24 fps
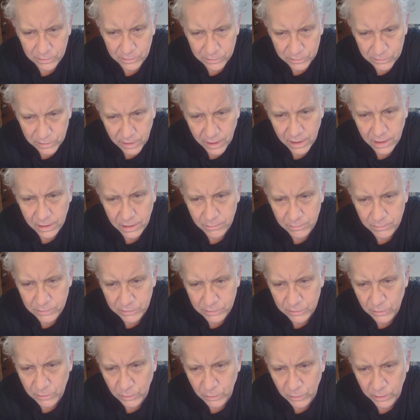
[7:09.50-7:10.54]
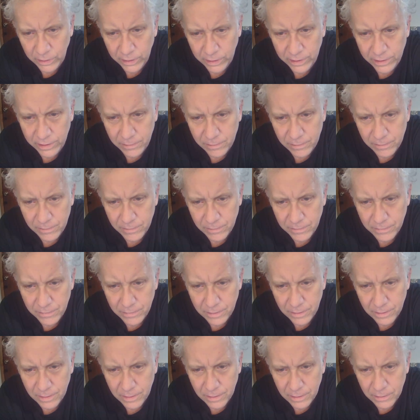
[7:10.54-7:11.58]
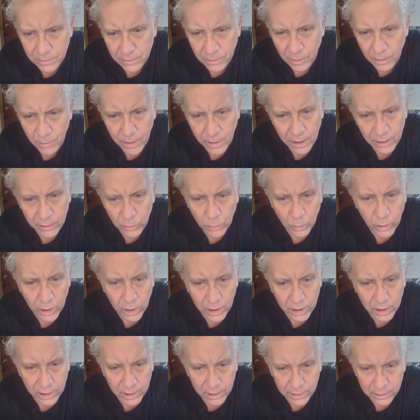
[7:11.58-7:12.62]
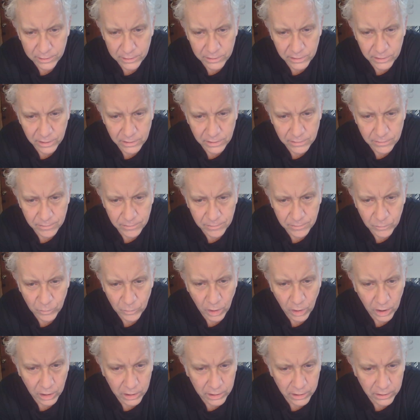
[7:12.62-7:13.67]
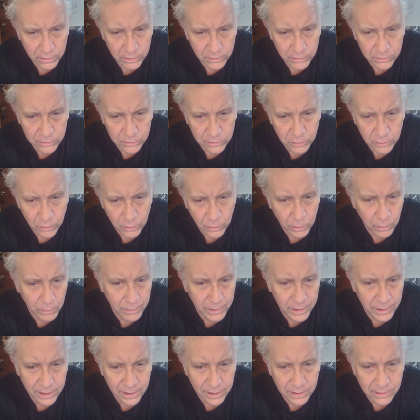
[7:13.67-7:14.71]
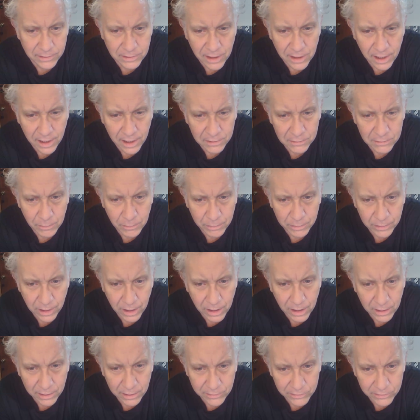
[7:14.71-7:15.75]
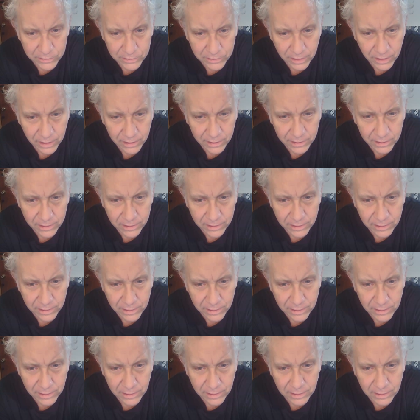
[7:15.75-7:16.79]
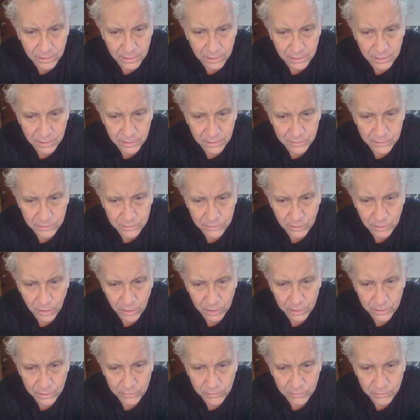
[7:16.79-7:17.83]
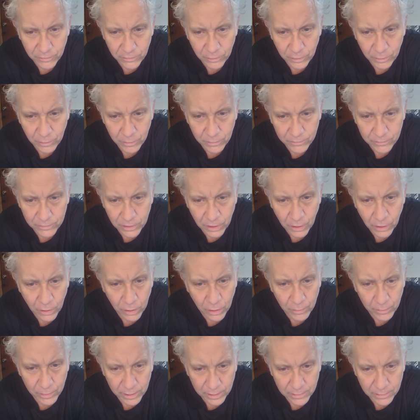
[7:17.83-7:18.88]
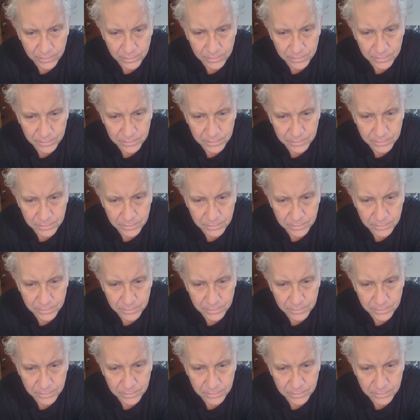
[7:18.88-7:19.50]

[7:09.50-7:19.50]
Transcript: And it's the same story, no matter what I had done. Walking to school and being attacked blindsided is not a form of karma.